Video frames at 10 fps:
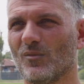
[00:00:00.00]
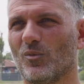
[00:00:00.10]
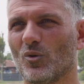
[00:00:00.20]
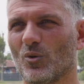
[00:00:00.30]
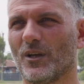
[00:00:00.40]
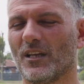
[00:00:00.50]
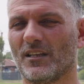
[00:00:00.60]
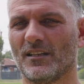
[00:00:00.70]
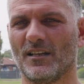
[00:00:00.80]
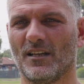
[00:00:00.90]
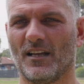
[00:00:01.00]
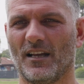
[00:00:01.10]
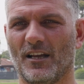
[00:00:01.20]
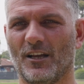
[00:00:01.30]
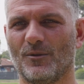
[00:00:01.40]
the ball quick.
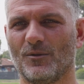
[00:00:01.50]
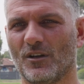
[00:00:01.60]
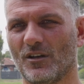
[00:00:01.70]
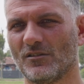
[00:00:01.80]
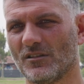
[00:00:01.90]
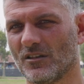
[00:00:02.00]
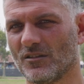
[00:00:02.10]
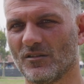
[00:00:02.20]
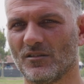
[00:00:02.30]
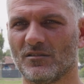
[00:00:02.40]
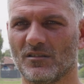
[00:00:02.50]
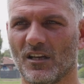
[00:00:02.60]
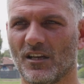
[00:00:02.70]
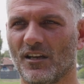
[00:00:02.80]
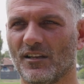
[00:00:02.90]
On
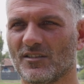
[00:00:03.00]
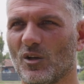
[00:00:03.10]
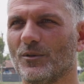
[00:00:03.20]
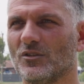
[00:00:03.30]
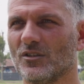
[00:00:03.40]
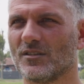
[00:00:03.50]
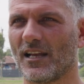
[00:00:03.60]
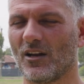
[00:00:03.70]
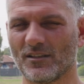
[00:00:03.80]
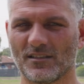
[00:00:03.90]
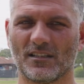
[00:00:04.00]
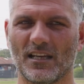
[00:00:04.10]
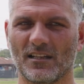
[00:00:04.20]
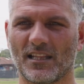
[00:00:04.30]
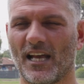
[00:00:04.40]
the stoppages, they like to
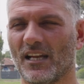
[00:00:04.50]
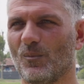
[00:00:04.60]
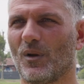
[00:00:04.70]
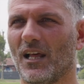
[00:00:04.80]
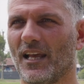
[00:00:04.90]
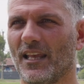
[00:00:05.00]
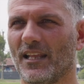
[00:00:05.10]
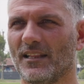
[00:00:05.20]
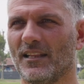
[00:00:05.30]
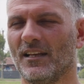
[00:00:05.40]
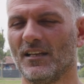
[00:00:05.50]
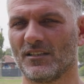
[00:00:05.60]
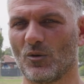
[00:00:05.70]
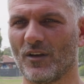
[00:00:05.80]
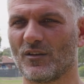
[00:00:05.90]
get it down and play. And
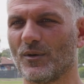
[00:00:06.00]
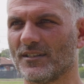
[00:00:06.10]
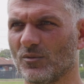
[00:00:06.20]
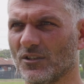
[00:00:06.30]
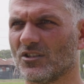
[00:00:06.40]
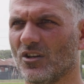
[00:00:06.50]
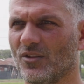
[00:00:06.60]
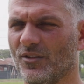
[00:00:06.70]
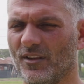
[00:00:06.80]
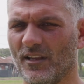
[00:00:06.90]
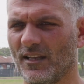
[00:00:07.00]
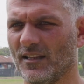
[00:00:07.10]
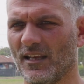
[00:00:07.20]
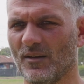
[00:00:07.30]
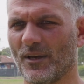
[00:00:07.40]
so we have to be switched on
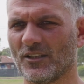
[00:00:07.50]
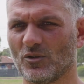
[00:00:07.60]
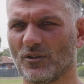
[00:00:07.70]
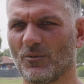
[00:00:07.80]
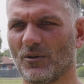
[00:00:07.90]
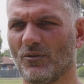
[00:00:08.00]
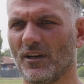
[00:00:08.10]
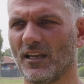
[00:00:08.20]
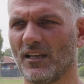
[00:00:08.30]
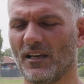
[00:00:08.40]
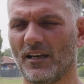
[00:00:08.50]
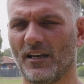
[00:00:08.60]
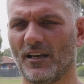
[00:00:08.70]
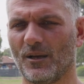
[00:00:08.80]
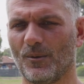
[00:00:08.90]
and then make sure that we're ready,
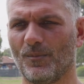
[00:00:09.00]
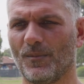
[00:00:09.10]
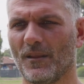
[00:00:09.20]
they